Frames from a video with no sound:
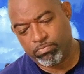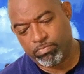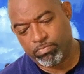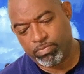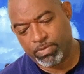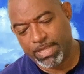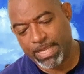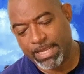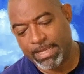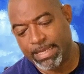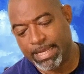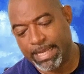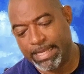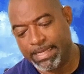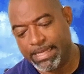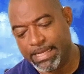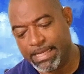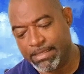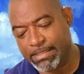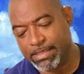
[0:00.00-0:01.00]
think
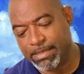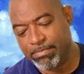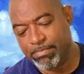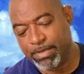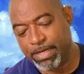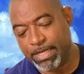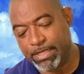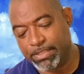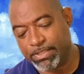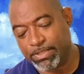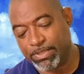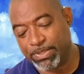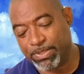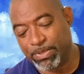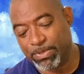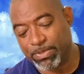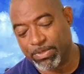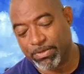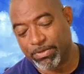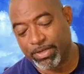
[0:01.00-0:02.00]
ADHD brings to
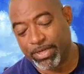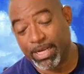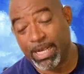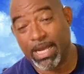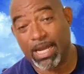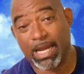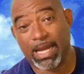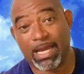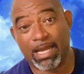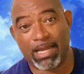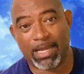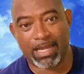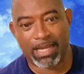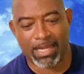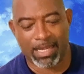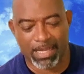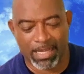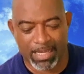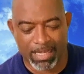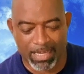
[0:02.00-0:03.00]
your career? Ha
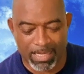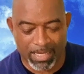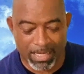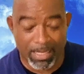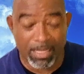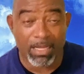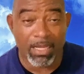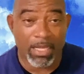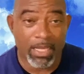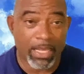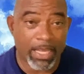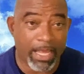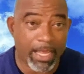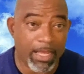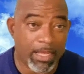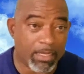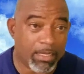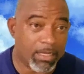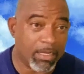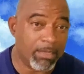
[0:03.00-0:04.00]
ha!
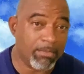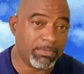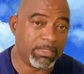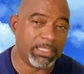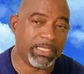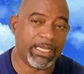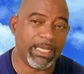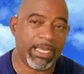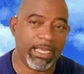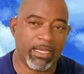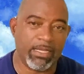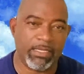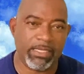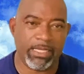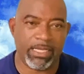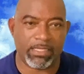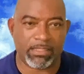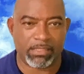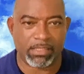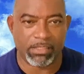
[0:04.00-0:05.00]
Here comes the
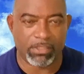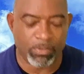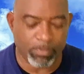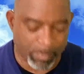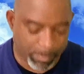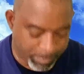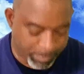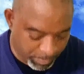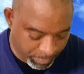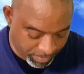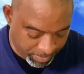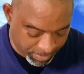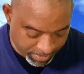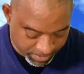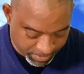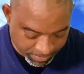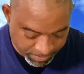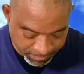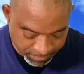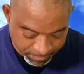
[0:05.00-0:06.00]
ADHD
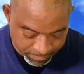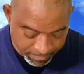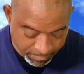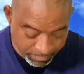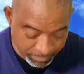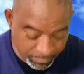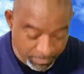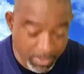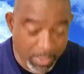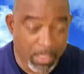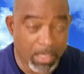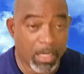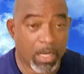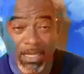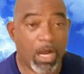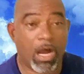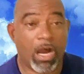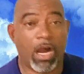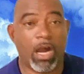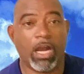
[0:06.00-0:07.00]
superpowers.
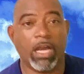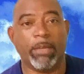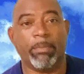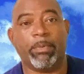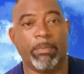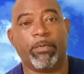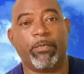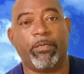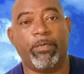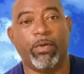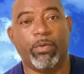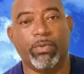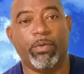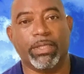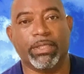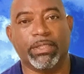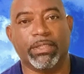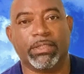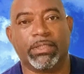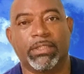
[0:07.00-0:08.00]
Hyper
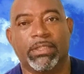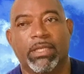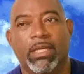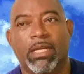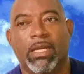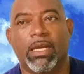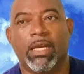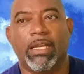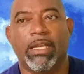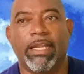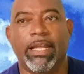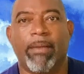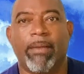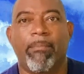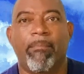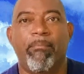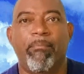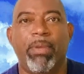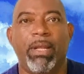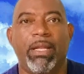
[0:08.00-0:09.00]
focus. The
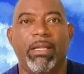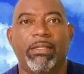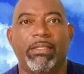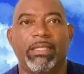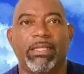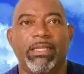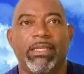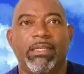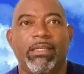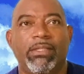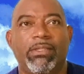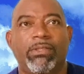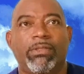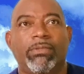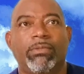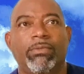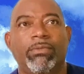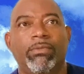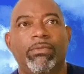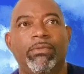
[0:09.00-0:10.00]
ability
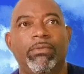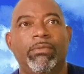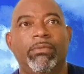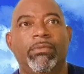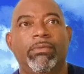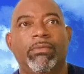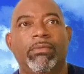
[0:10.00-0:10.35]
to